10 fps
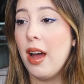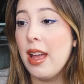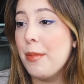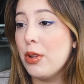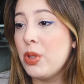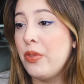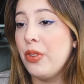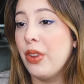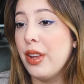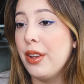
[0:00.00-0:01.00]
I am also
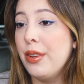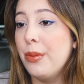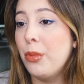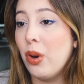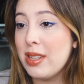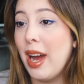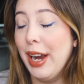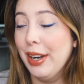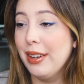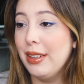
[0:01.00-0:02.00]
feeling more
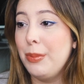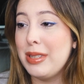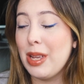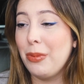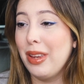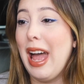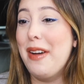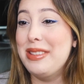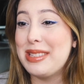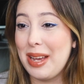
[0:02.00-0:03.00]
tired because I really
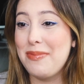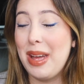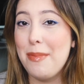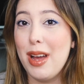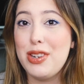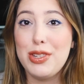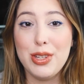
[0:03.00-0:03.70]
haven't slept that much.